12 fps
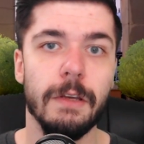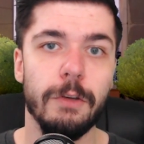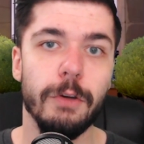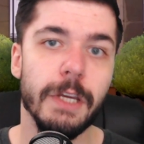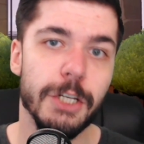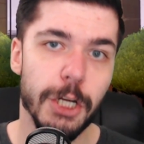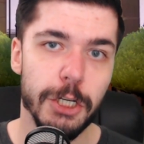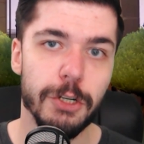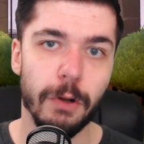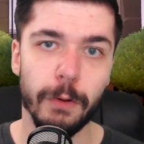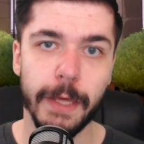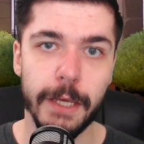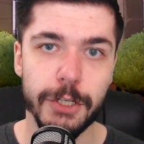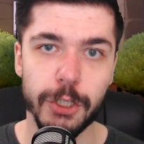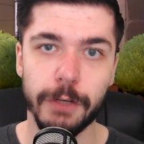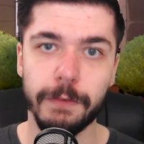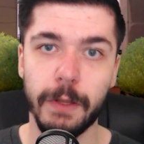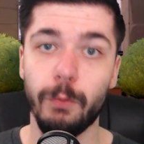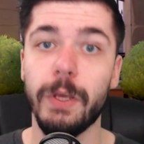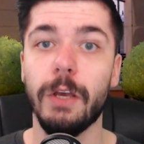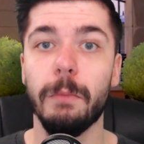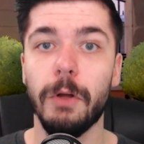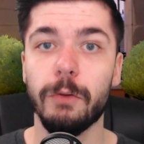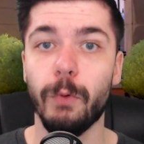You can change the location of the
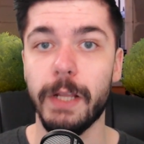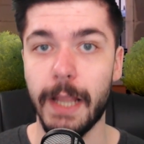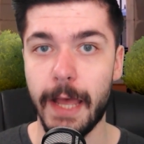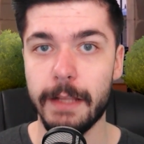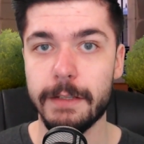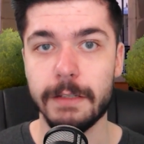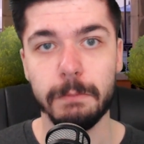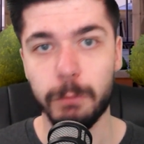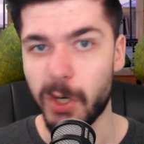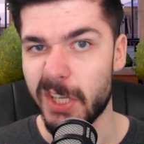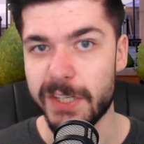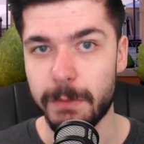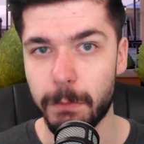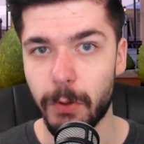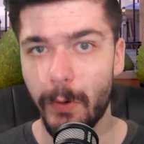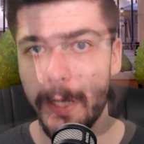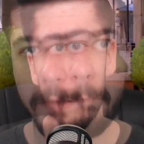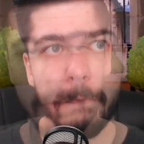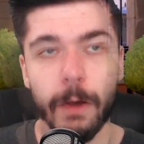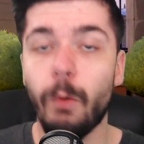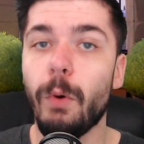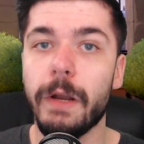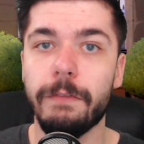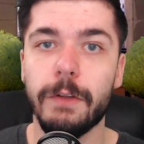Recon Bolt where it lands, pretty simple, right?
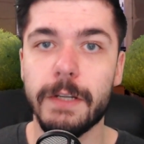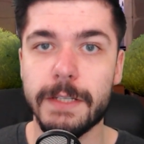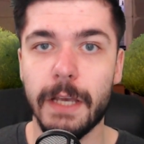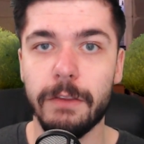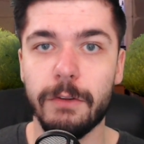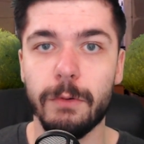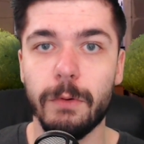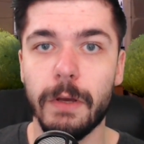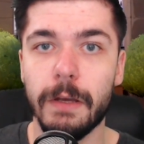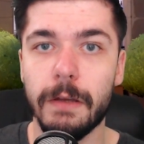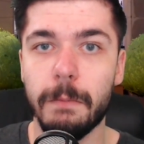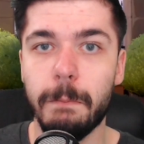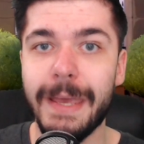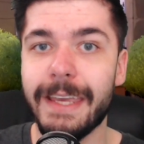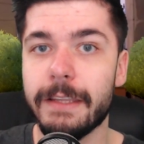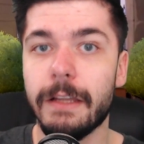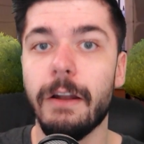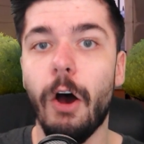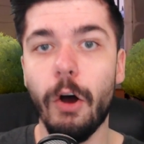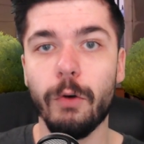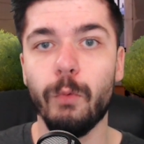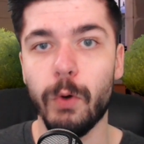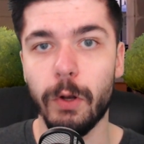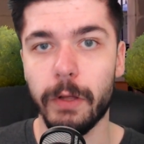Or if you decide to make it an
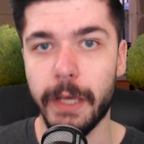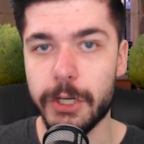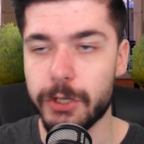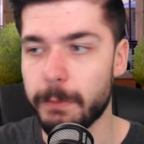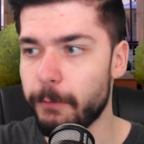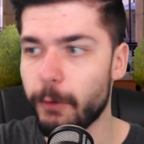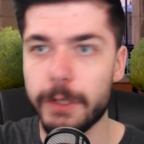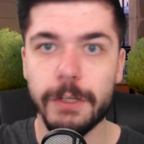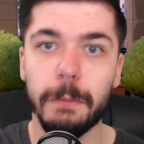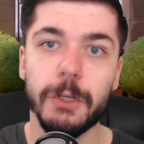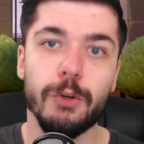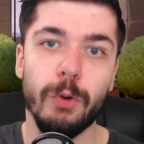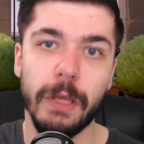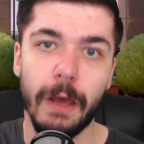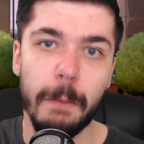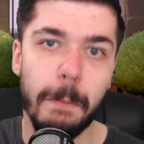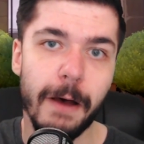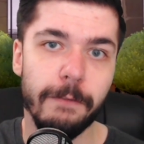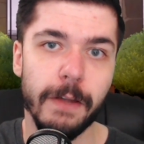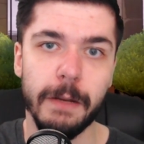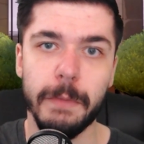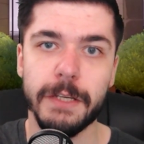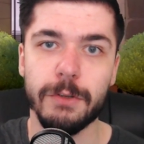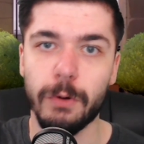awkward location, for example shooting above
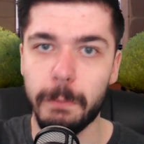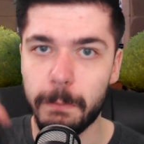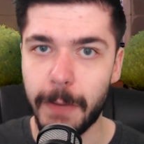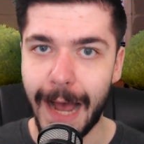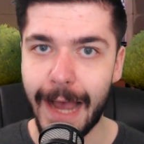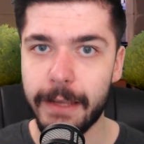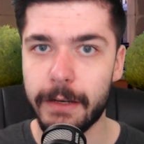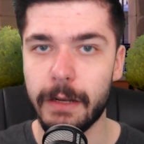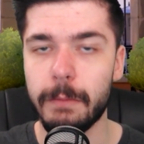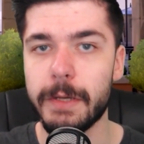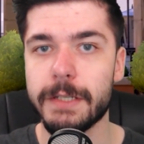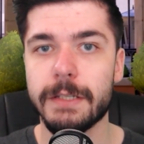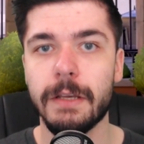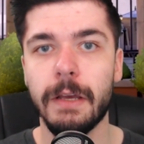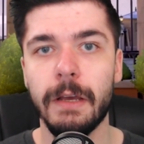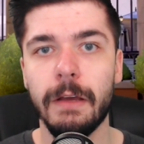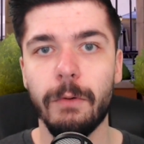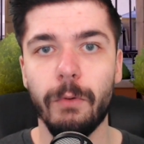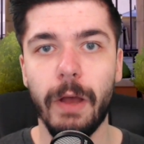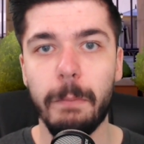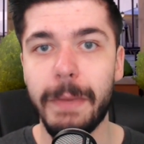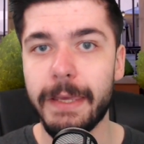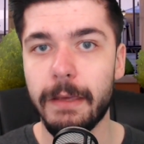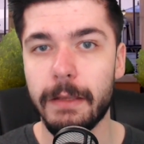enemies or behind enemies, and
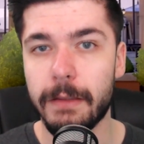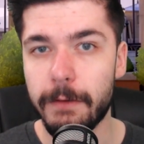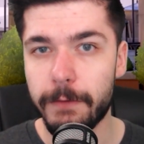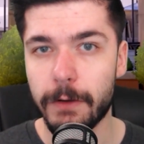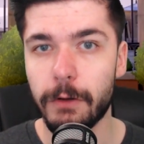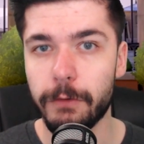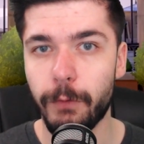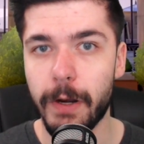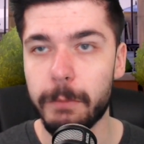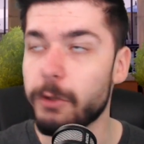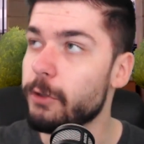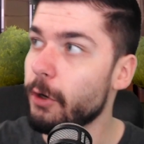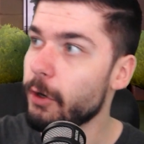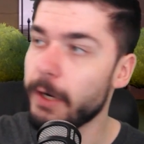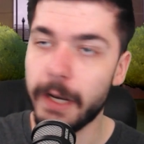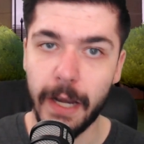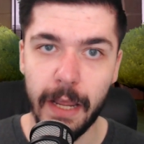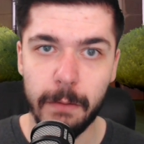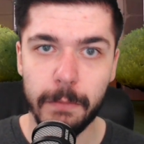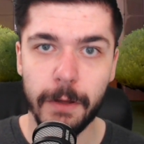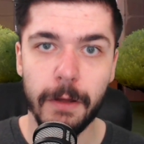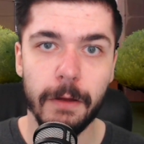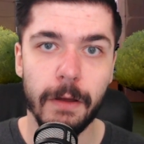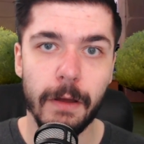making it difficult for them to turn and aim,
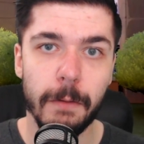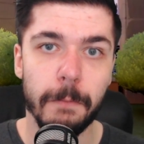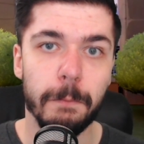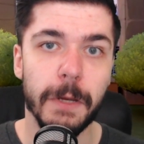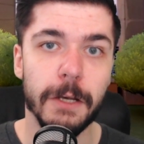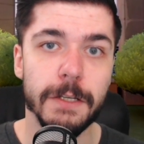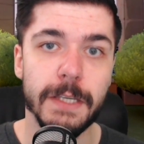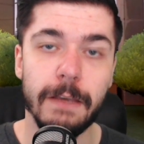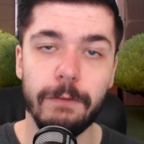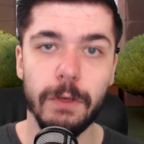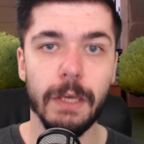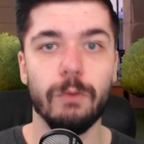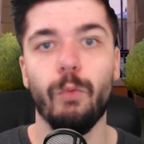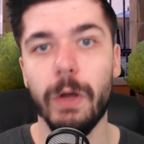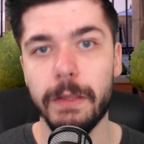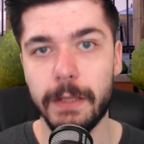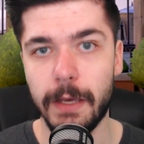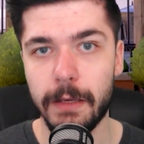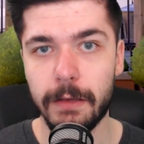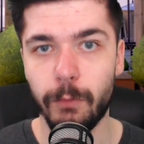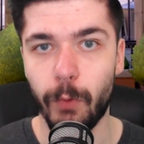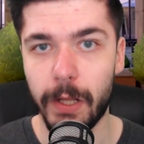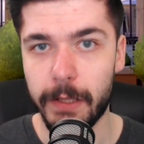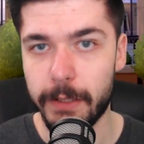because if you get 1 tick
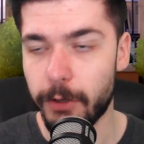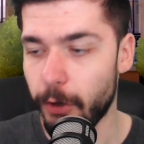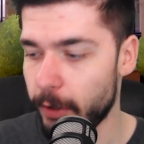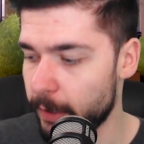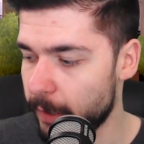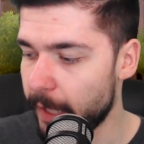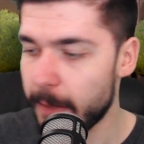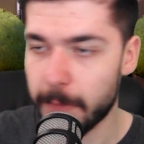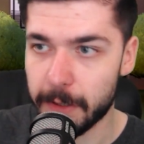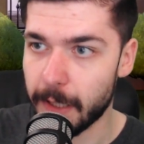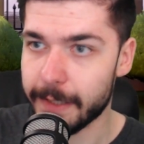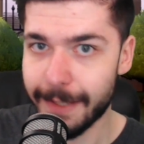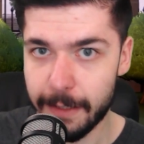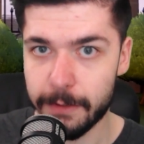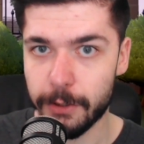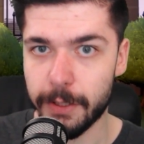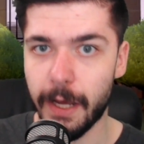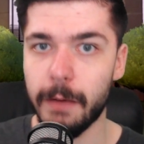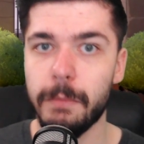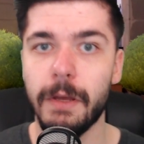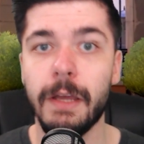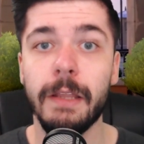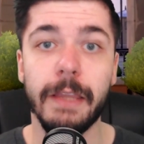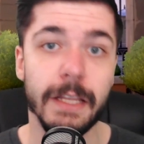while they turn and aim and take their time,
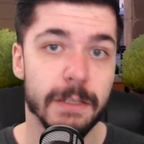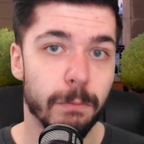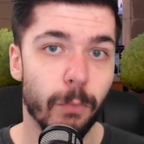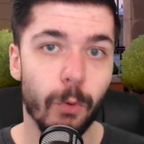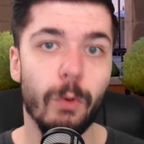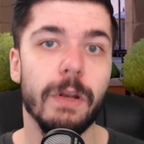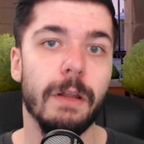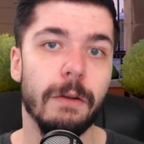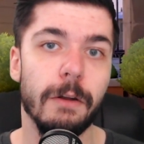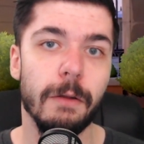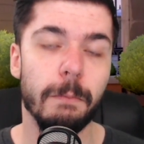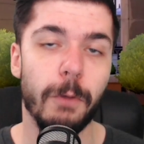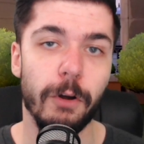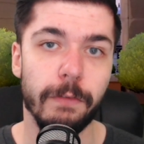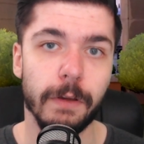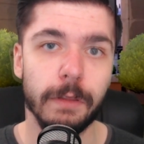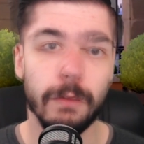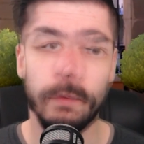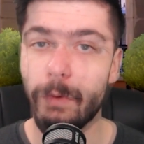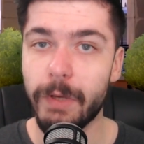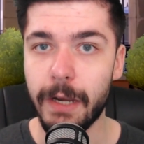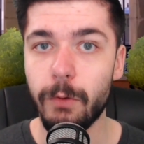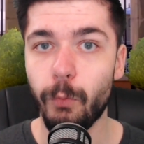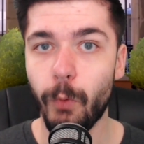that's more than perfect.
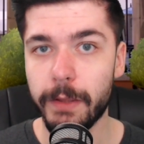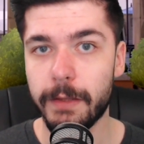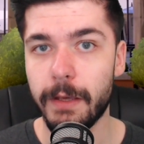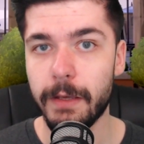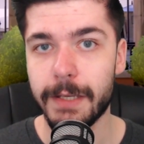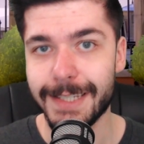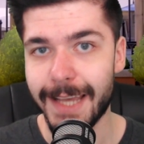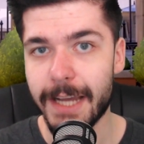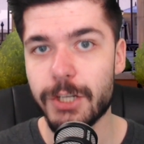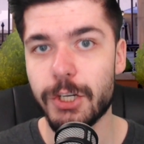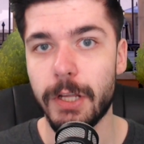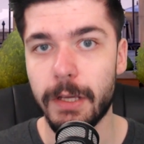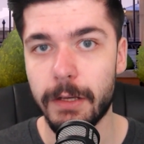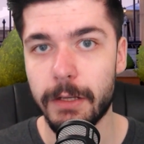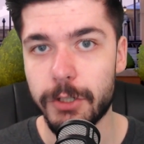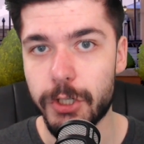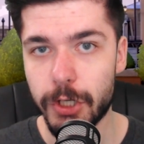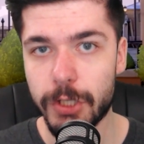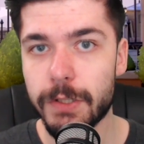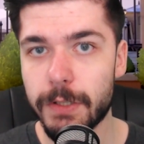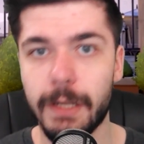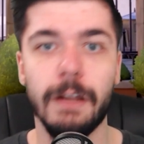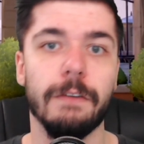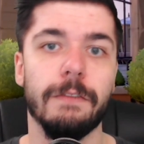Getting 1 tick is actually just
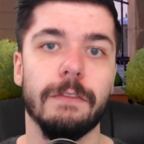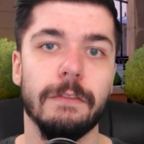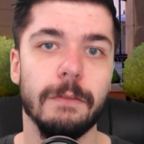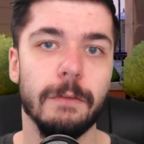enough.